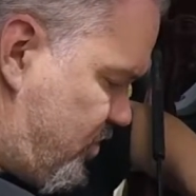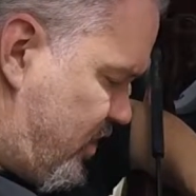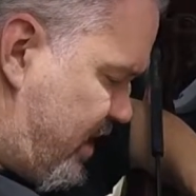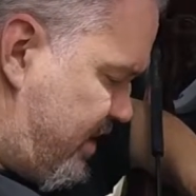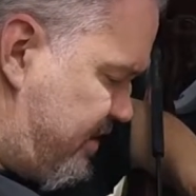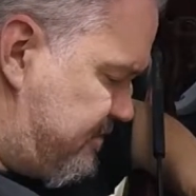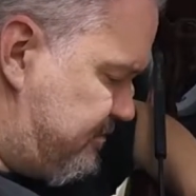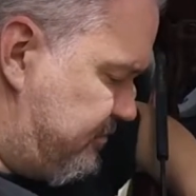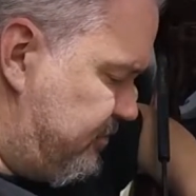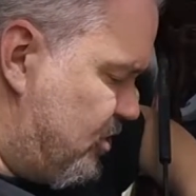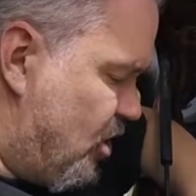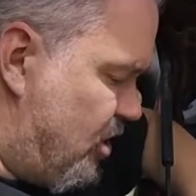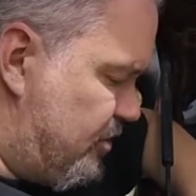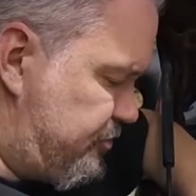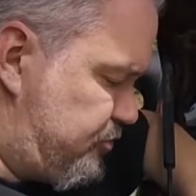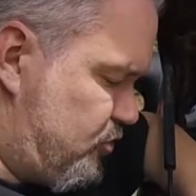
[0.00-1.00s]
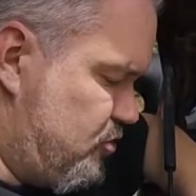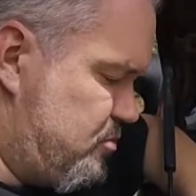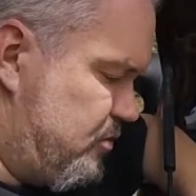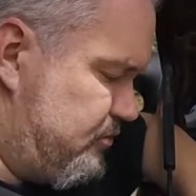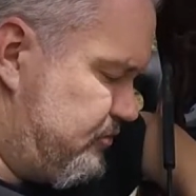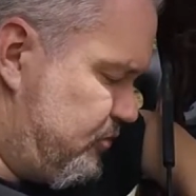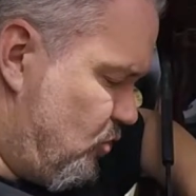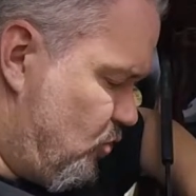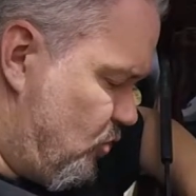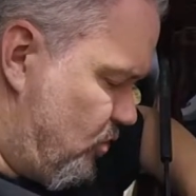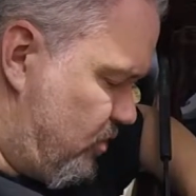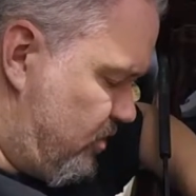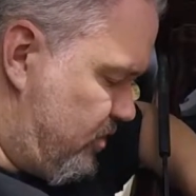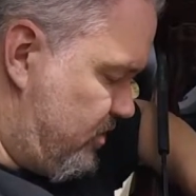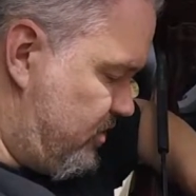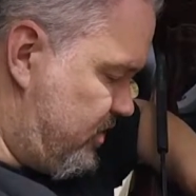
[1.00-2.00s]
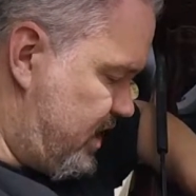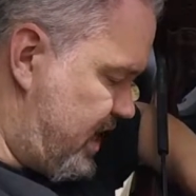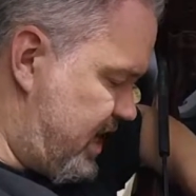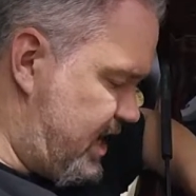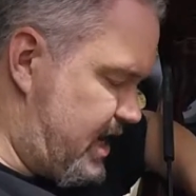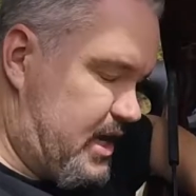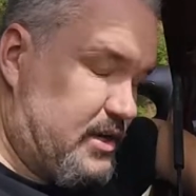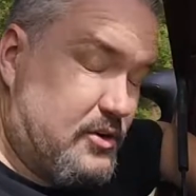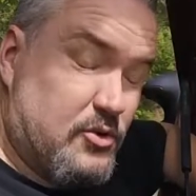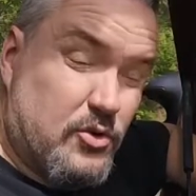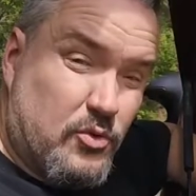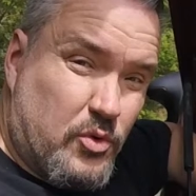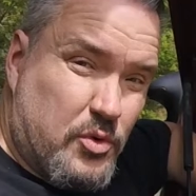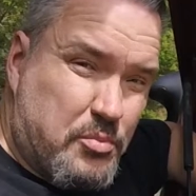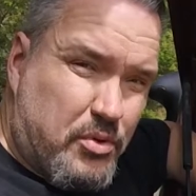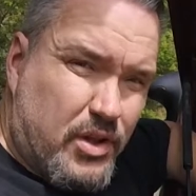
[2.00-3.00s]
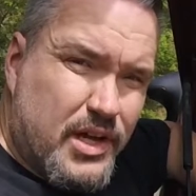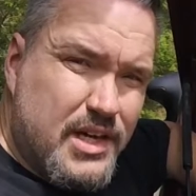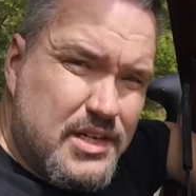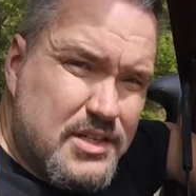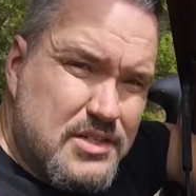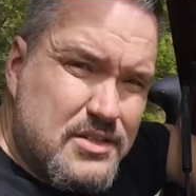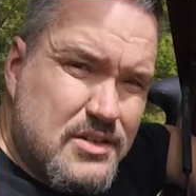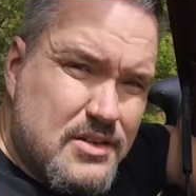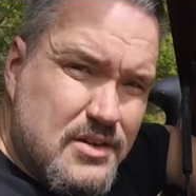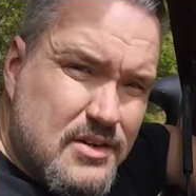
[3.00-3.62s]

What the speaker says: I've gone through before and replaced